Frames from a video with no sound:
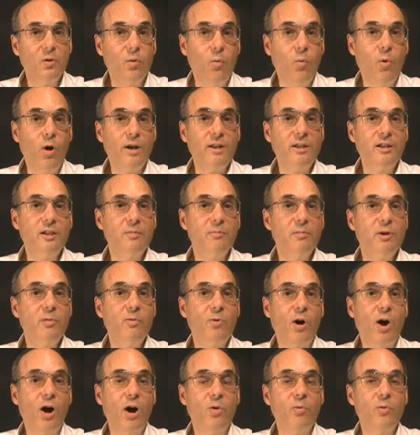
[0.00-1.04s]
what could be
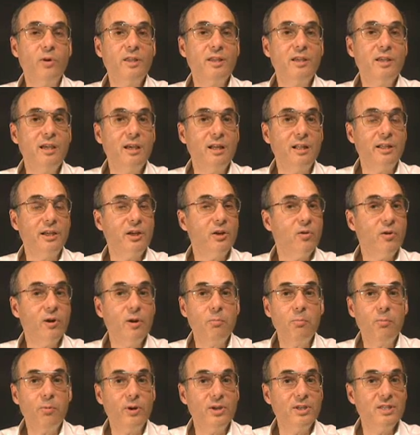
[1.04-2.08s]
wrong with killing or
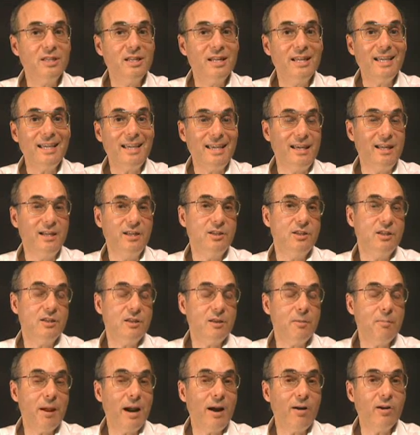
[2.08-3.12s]
imprisoning innocent
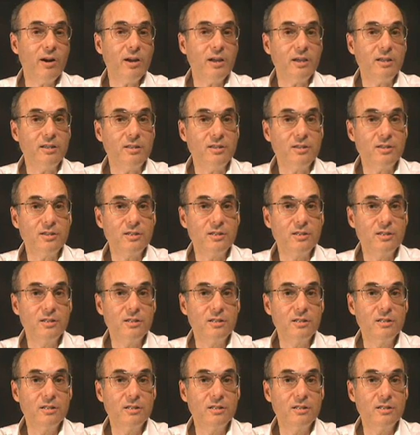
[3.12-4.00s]
Americans?